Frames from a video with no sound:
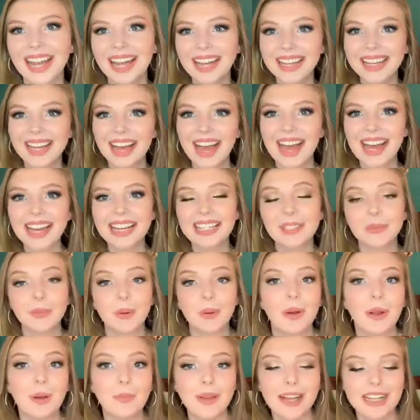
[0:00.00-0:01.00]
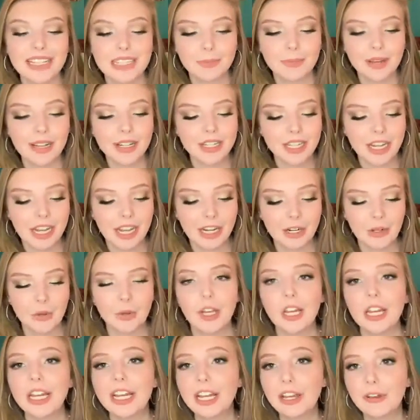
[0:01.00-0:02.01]
Hey guys, welcome back to my channel.
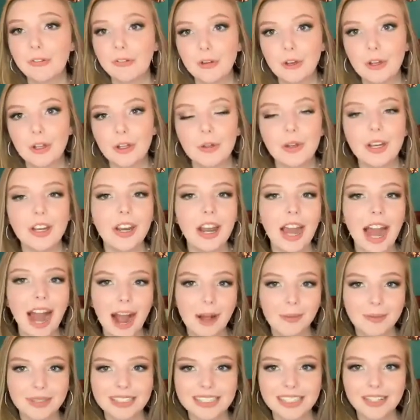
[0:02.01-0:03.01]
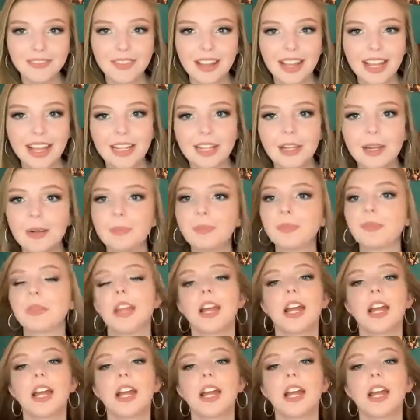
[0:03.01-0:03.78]
If you're new here, I'm Savannah.